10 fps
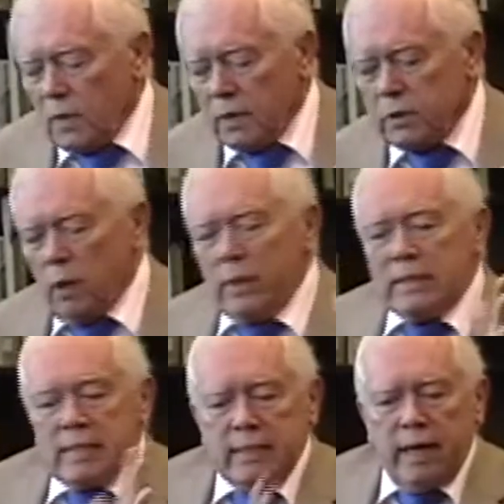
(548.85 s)
So
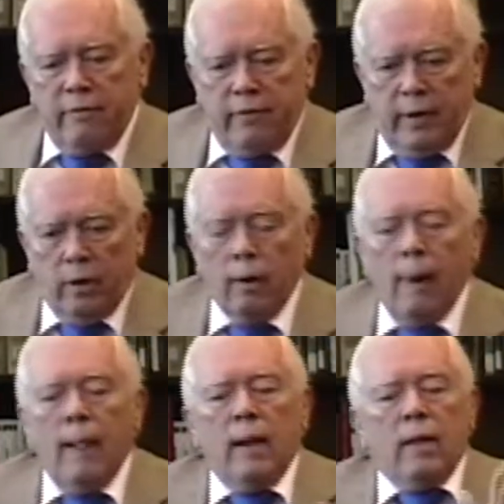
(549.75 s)
it's safe here.
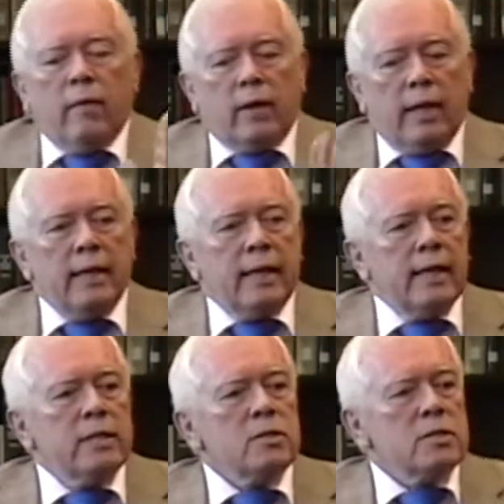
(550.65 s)
The
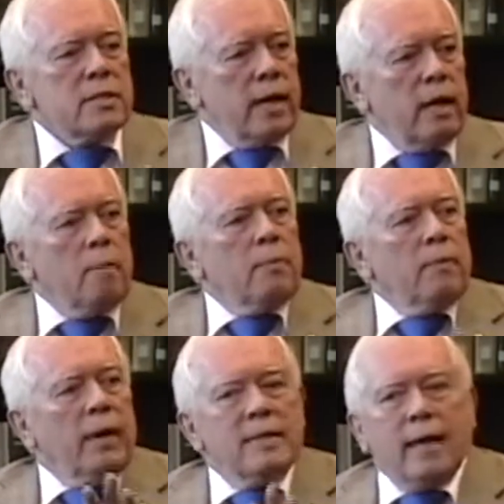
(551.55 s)
Clendenins set
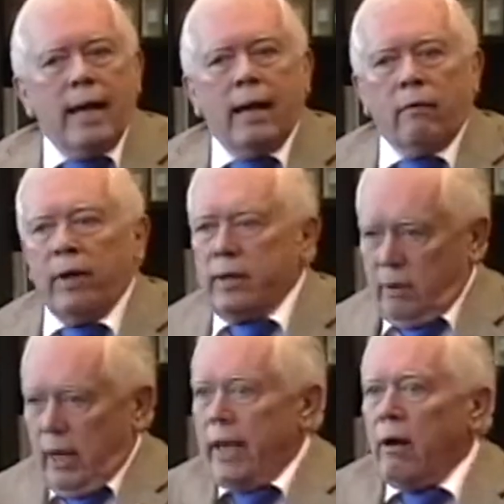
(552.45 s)
up a town. They
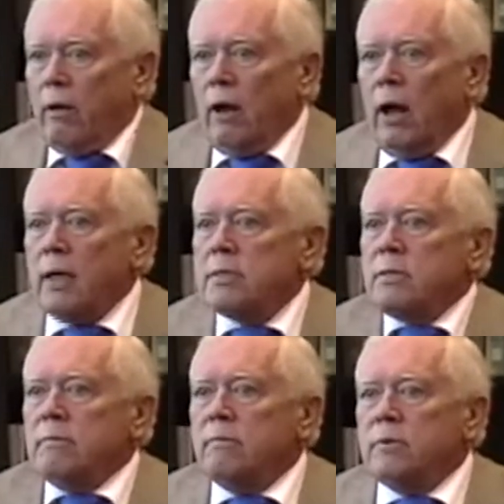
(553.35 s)
lay out lots,
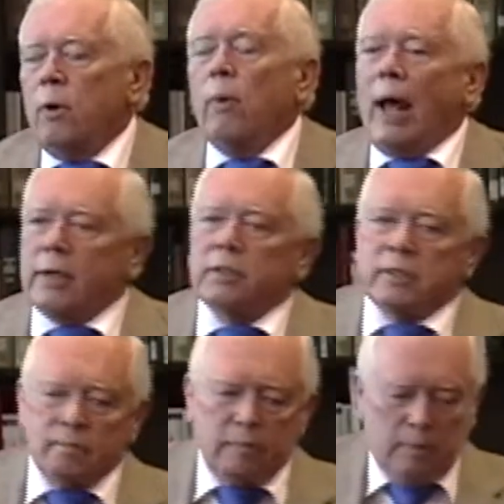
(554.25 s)
and so actually
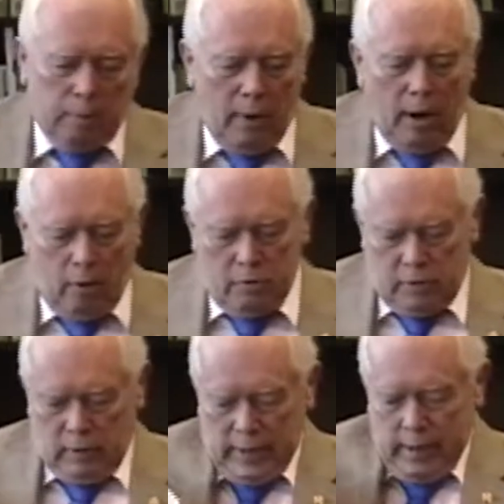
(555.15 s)
the prior owners
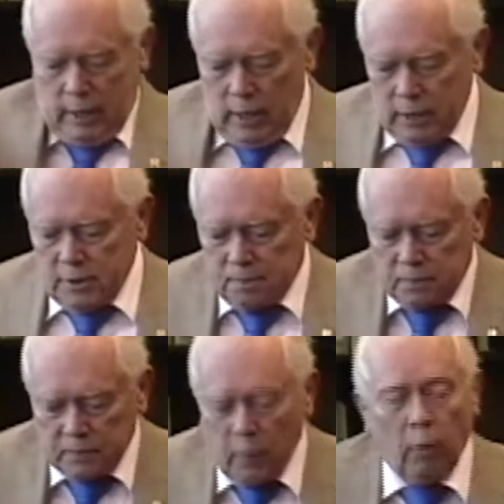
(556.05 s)
lay out lots
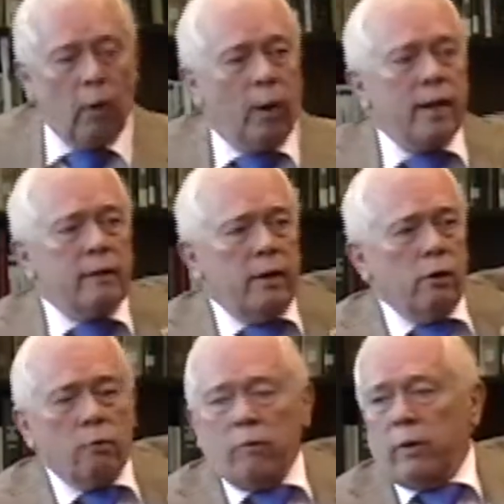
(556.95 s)
right at the
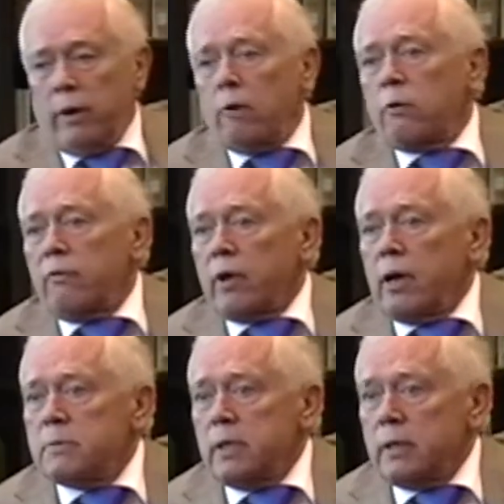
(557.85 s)
Elk River, where the Elk River
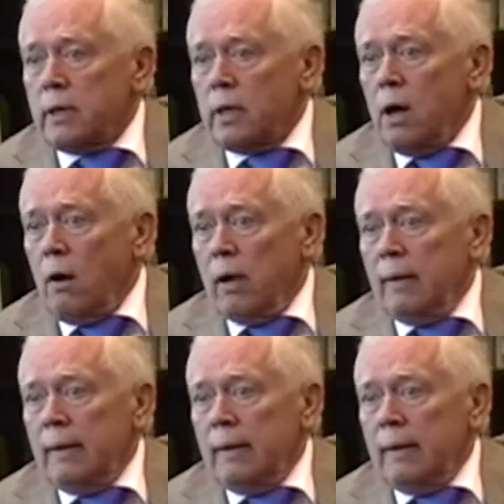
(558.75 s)
comes into the Kanawha.